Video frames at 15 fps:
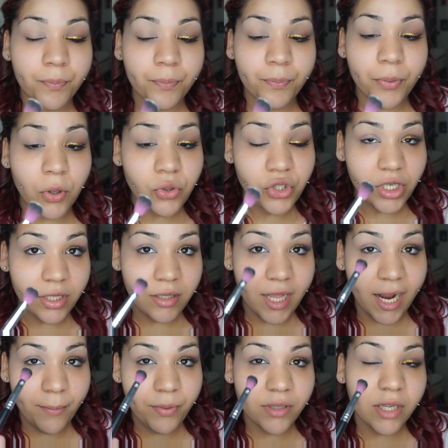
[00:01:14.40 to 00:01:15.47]
potion that
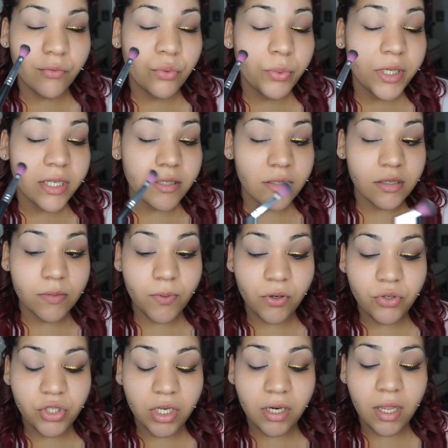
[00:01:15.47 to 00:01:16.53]
I put, that Ruby Kisses
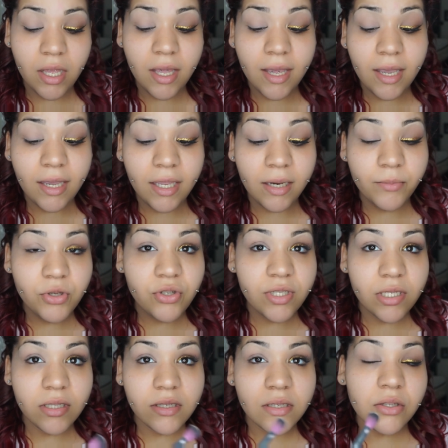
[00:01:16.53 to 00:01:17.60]
potion. And I'm
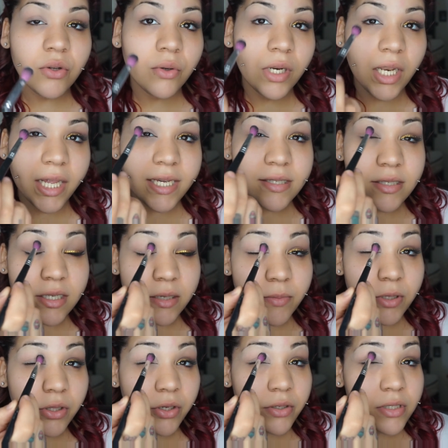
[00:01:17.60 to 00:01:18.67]
using this Jonaly
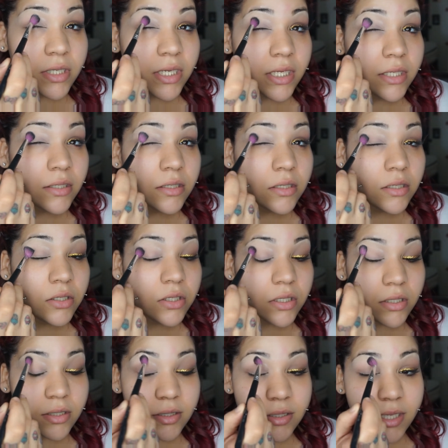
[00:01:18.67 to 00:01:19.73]
EB13 to
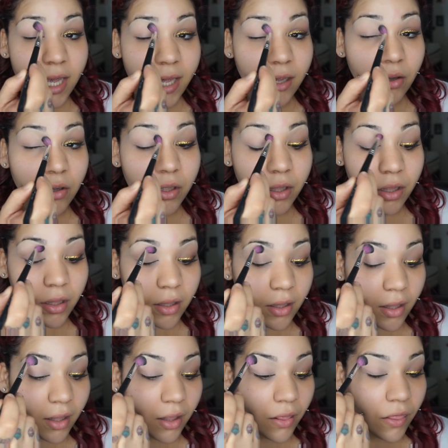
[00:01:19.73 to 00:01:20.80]
just set
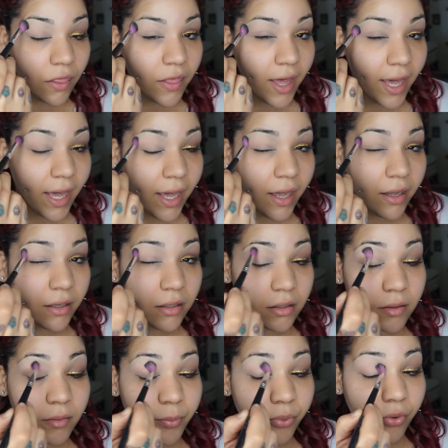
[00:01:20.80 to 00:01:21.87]
that
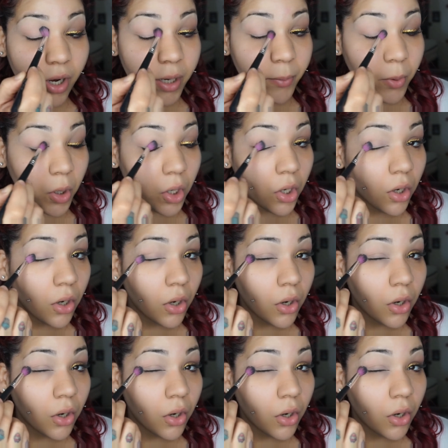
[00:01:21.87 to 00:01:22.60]
primer.